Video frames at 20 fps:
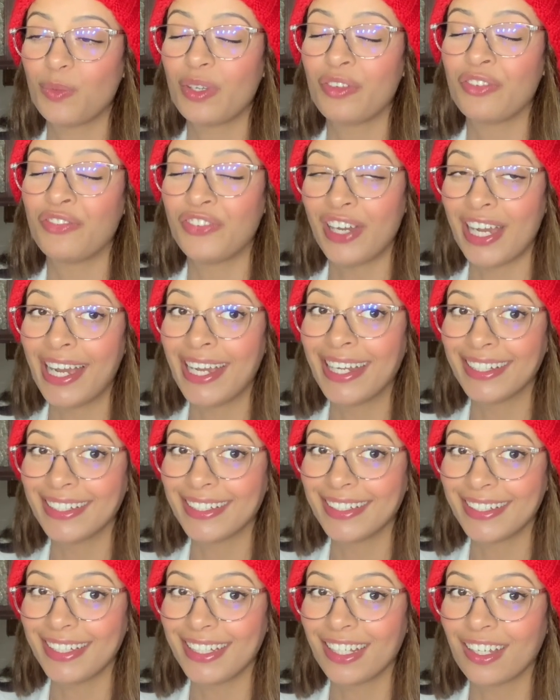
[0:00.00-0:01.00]
we
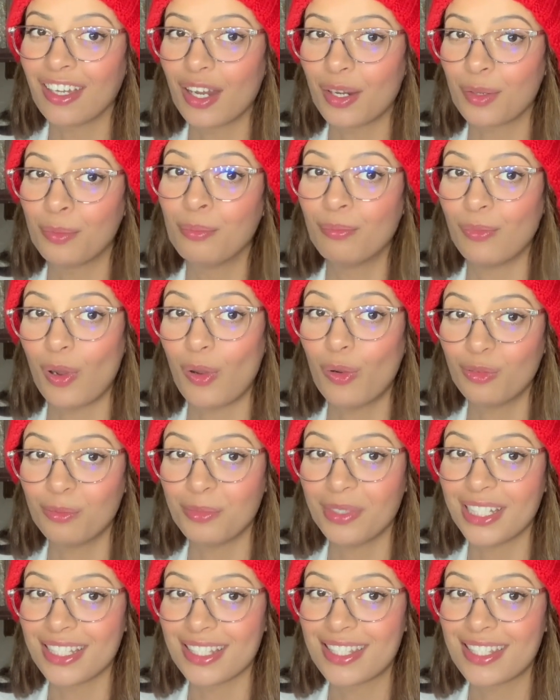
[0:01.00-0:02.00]
finally got a
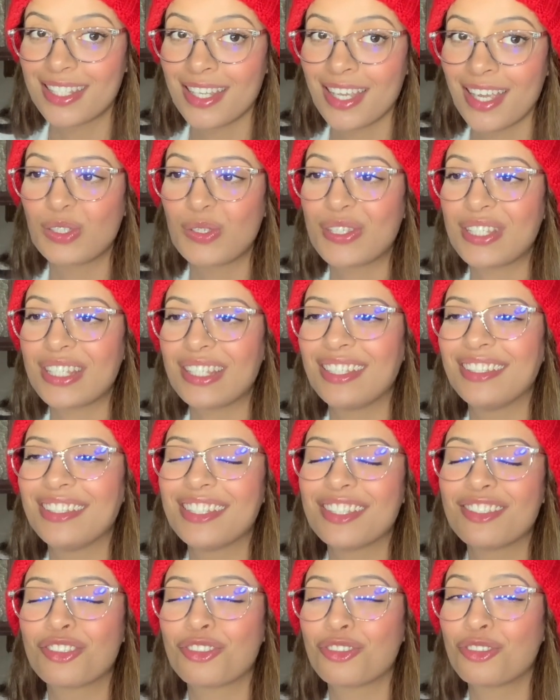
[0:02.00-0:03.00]
moment to see
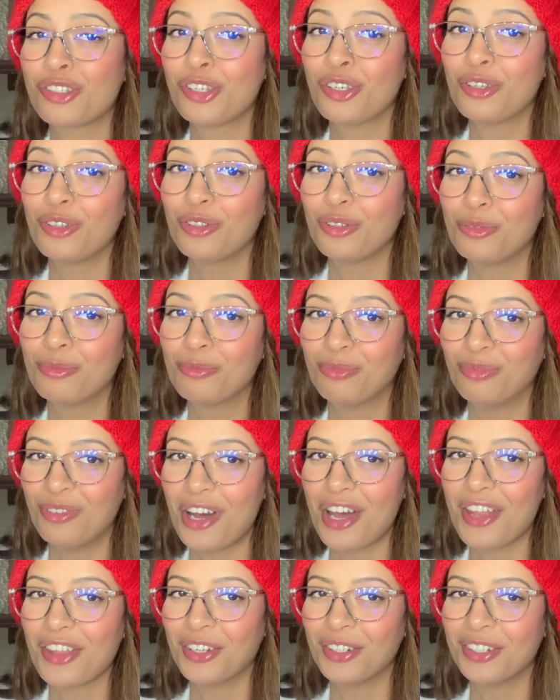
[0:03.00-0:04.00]
these two
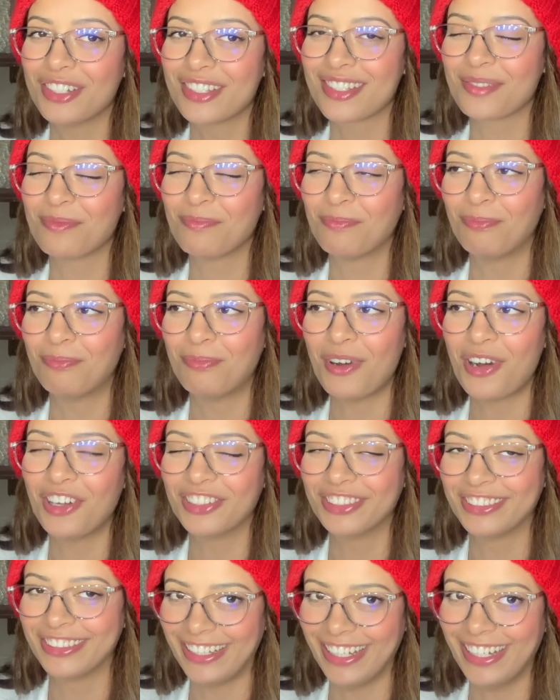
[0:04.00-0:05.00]
brothers
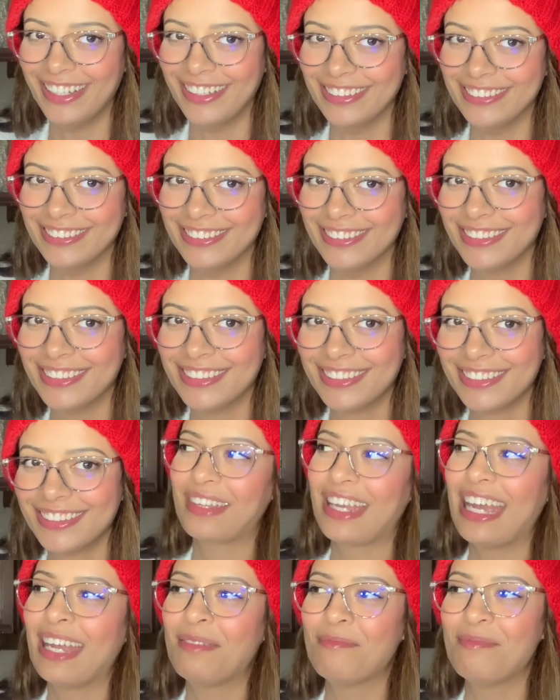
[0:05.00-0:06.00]
bonding.
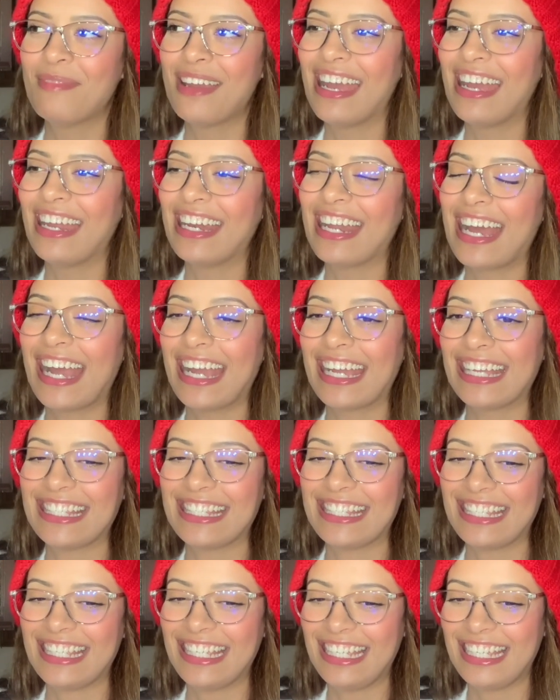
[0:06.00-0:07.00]
And man, I
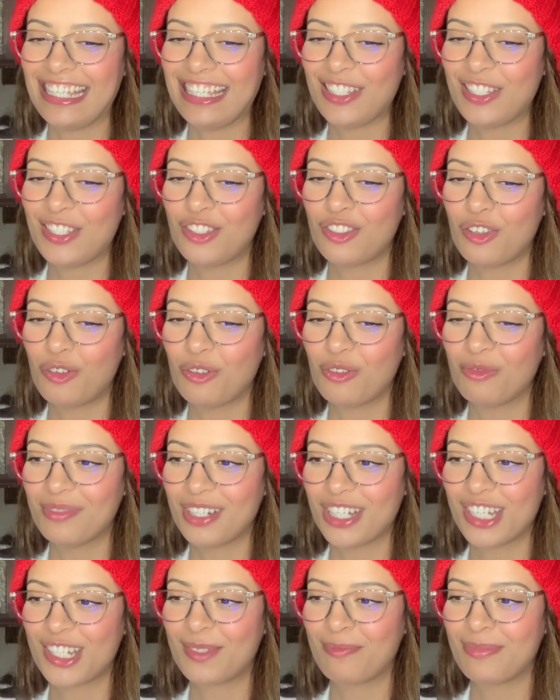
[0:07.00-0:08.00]
see so
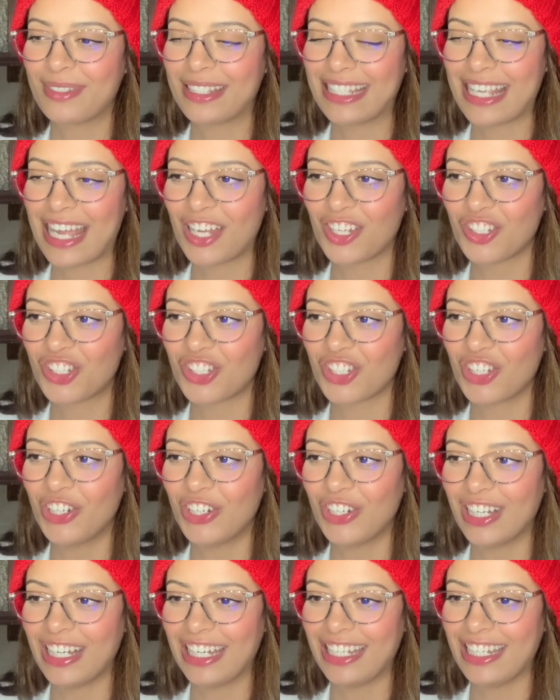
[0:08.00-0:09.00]
much
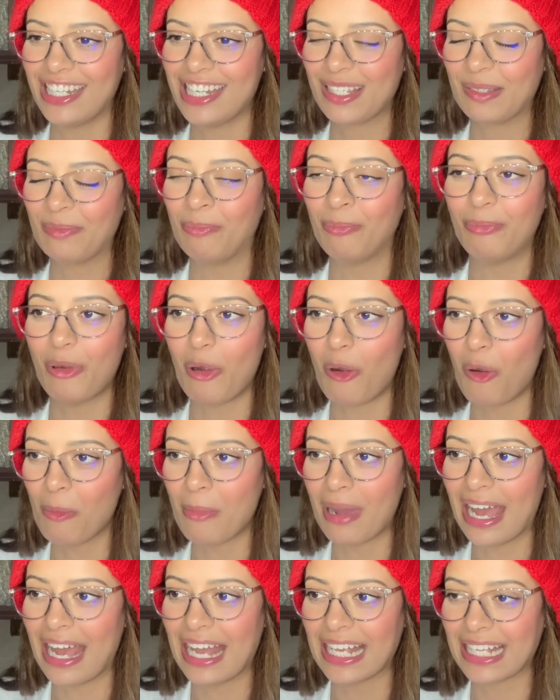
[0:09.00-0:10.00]
potential in this
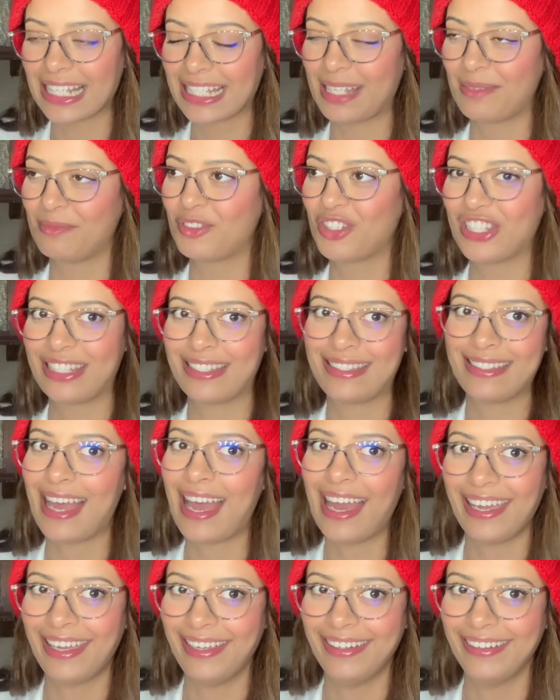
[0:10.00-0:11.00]
bromance, I'm just
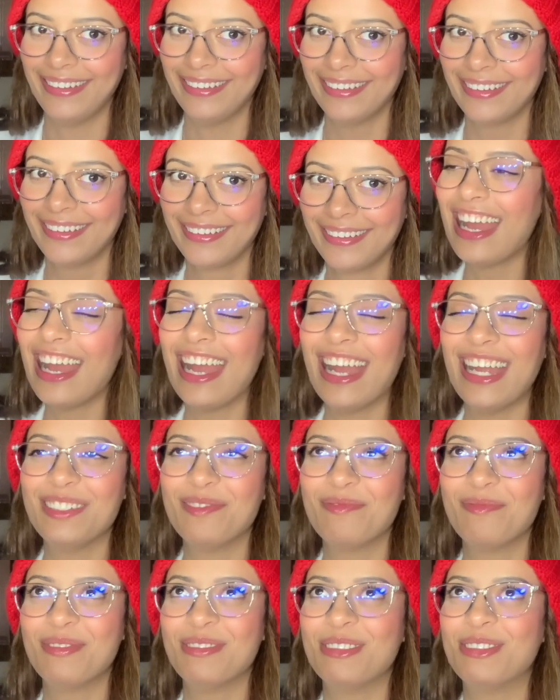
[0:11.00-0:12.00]
saying.
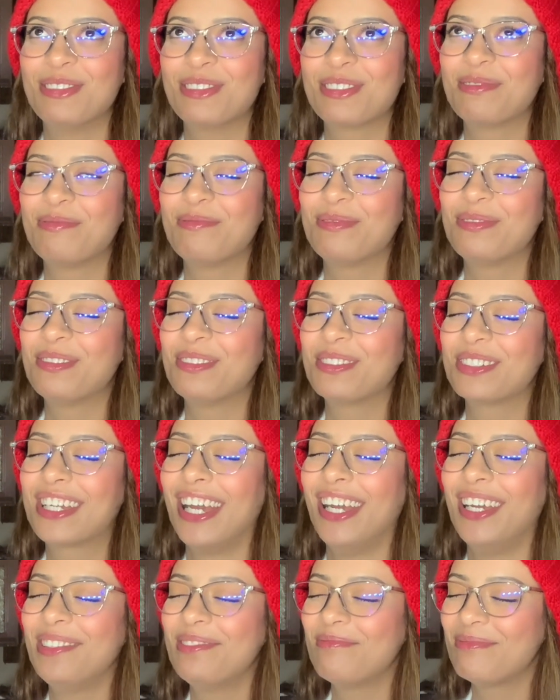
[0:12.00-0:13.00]
And Brooke, Brooke,
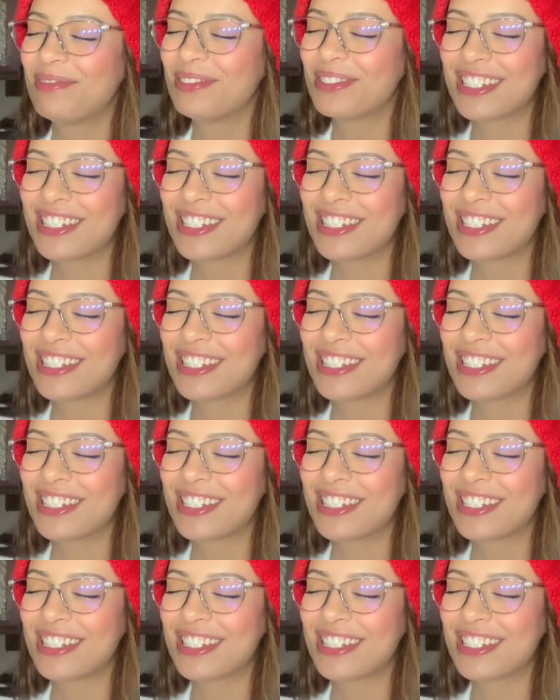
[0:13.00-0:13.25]
Brooke,